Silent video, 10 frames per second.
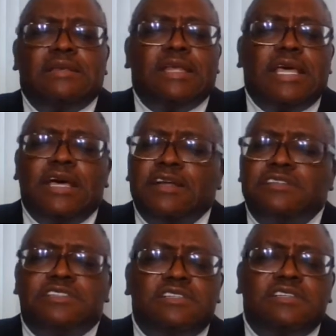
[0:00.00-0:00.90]

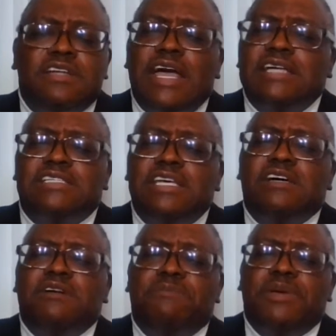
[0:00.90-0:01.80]
innocent as he
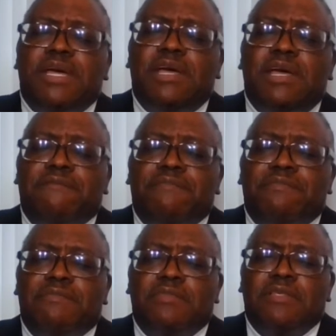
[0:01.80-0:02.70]
could be,
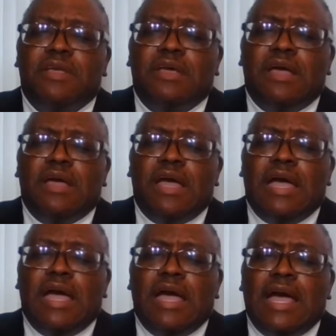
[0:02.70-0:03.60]

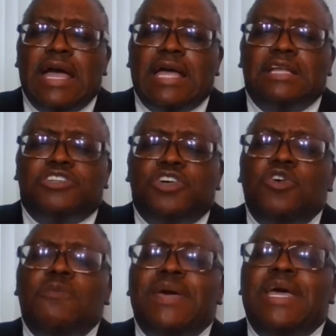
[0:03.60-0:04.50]
and
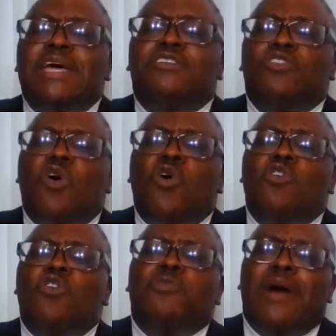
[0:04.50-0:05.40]
two men
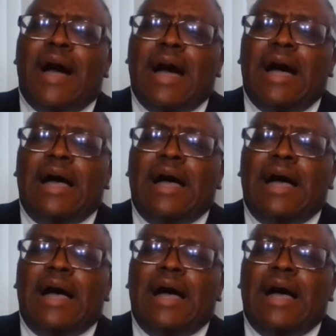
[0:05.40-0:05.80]
drove by